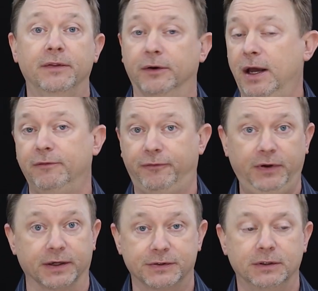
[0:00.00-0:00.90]
They're not
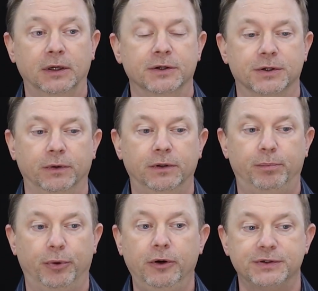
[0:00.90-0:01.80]
fixed. So in
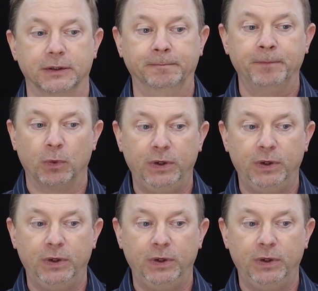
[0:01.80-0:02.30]
the person,